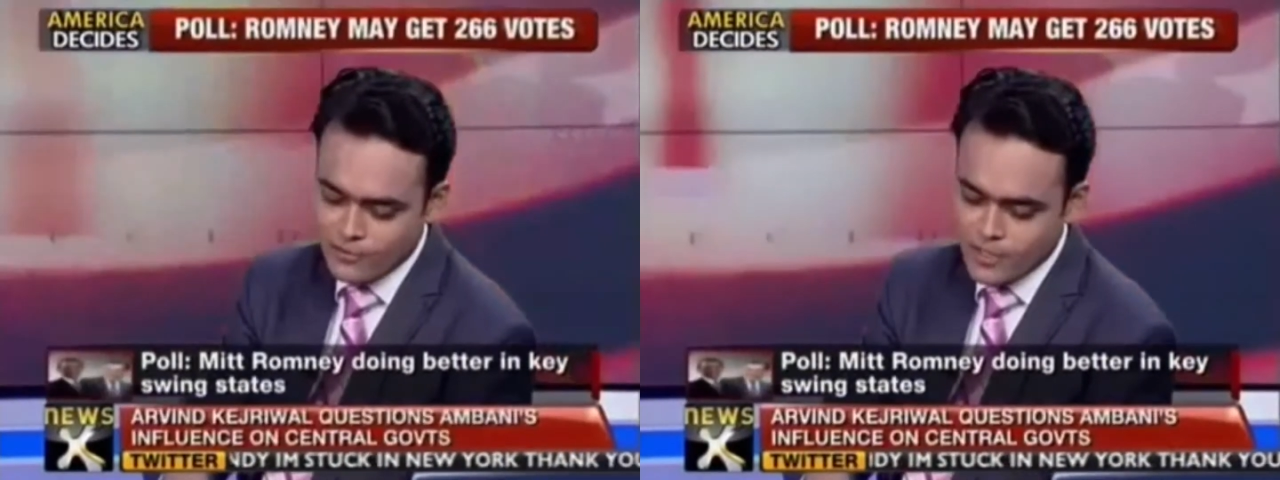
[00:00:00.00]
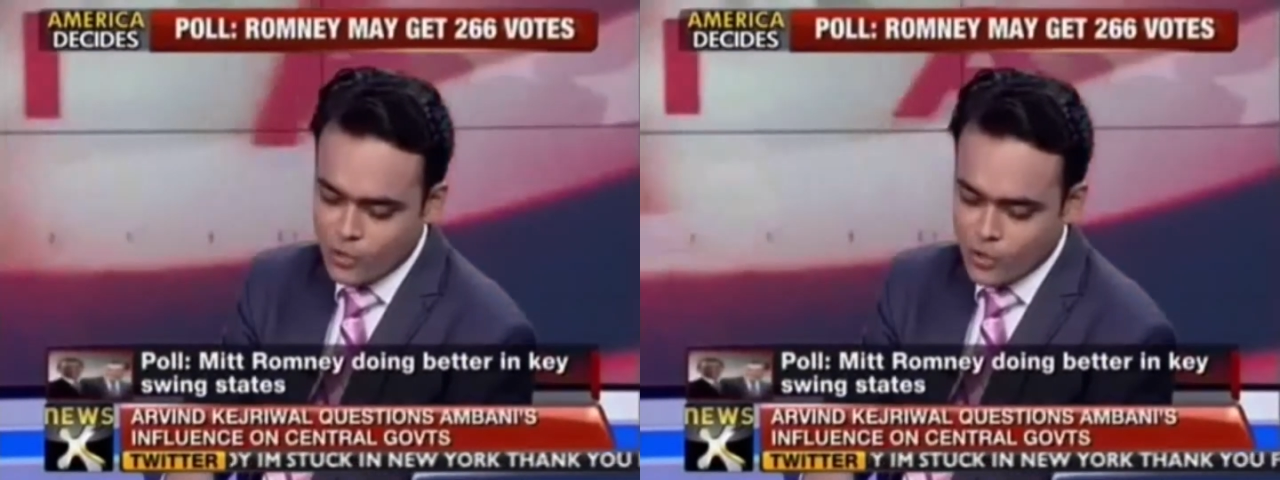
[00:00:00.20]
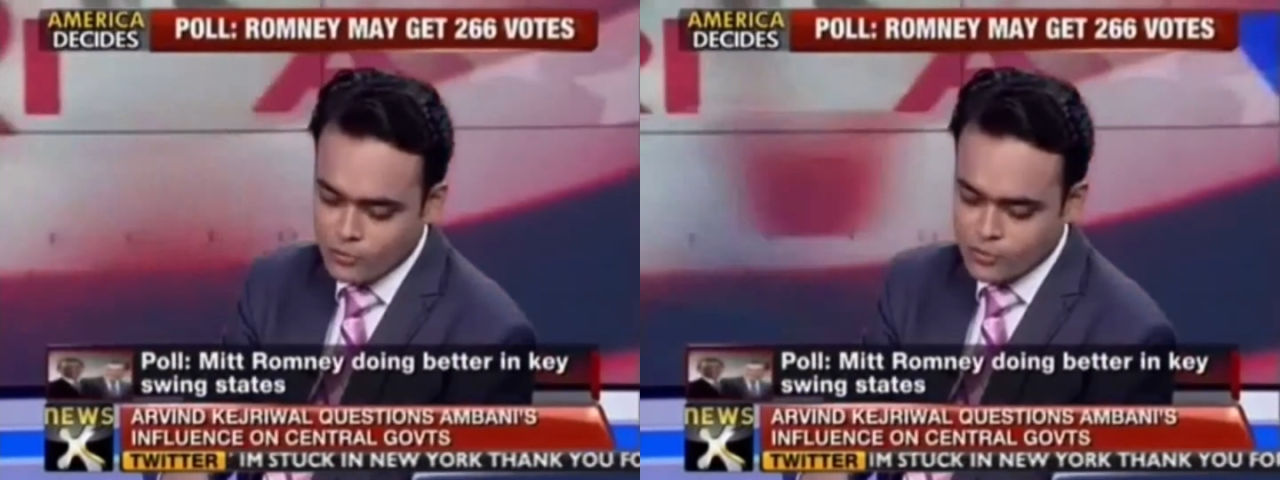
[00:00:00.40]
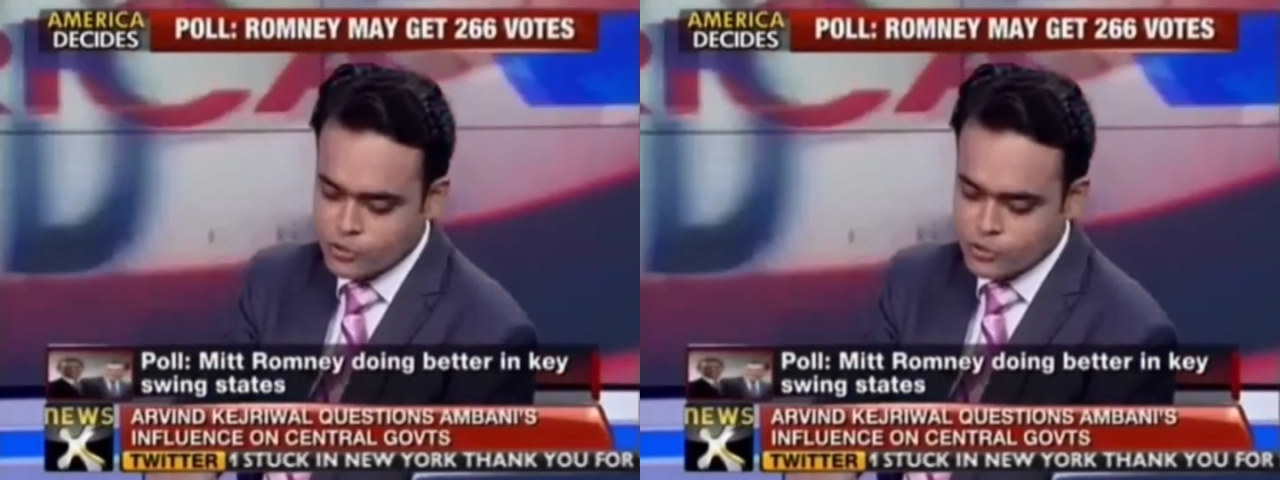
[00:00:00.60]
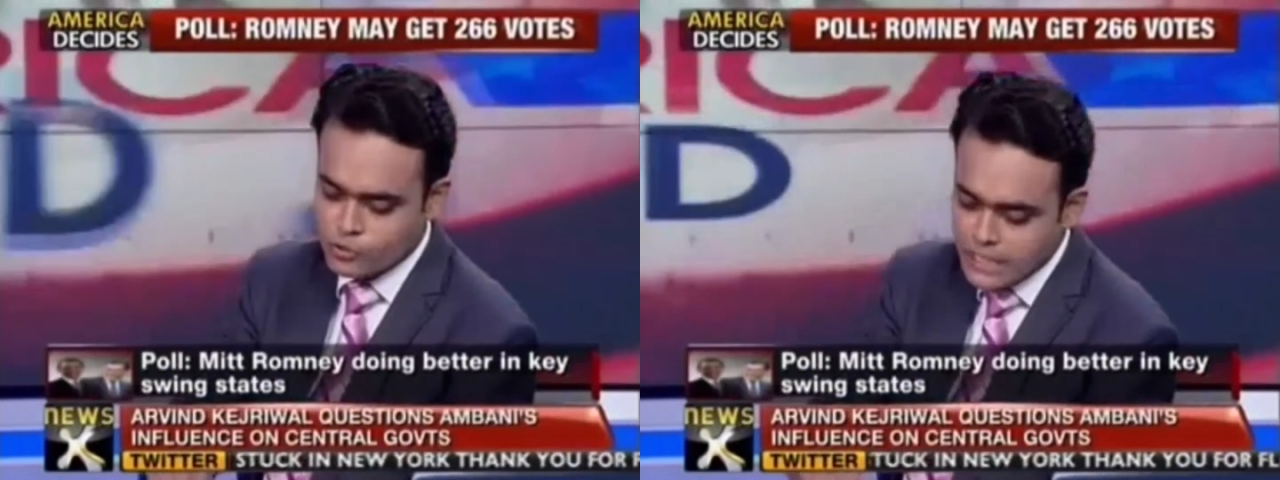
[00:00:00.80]
Romney
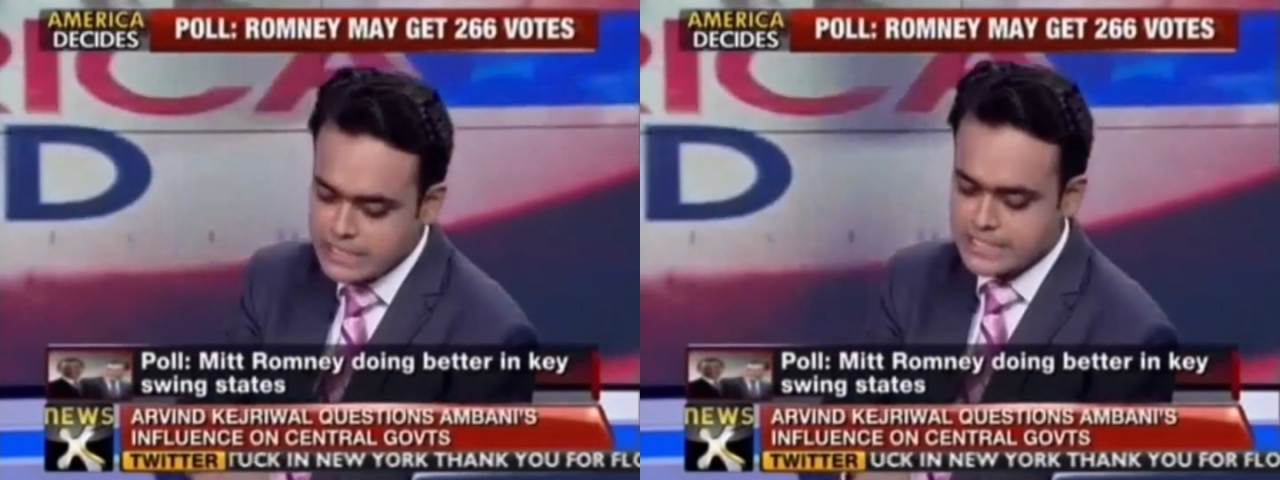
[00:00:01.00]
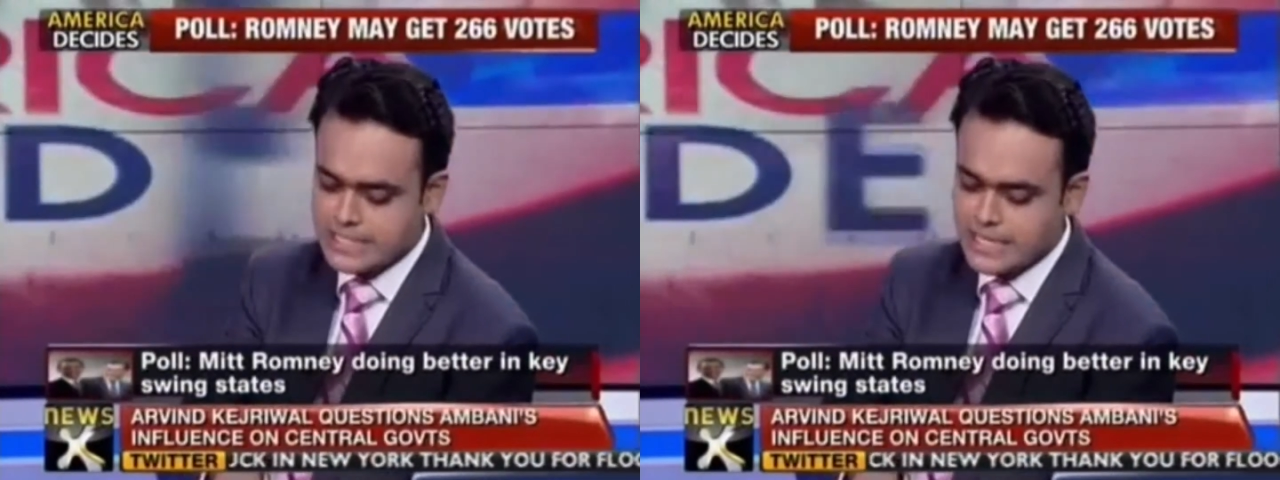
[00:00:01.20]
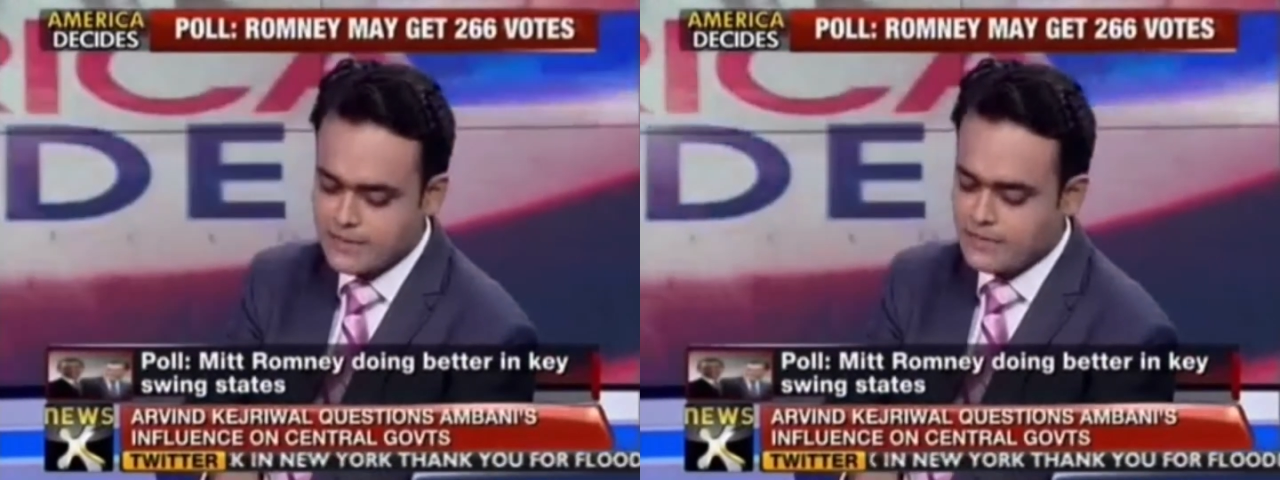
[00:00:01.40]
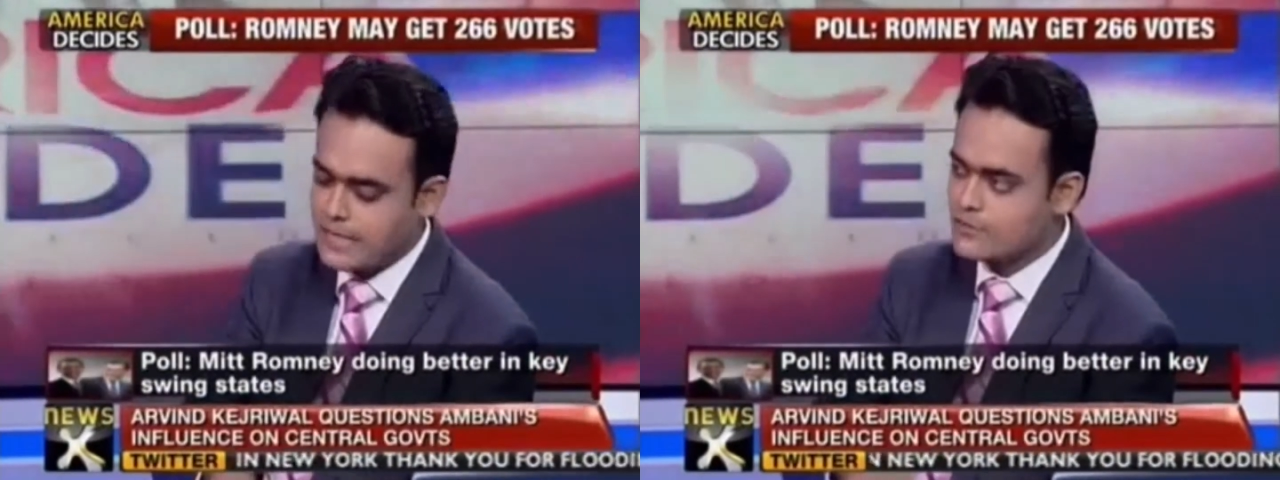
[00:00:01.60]
almost twice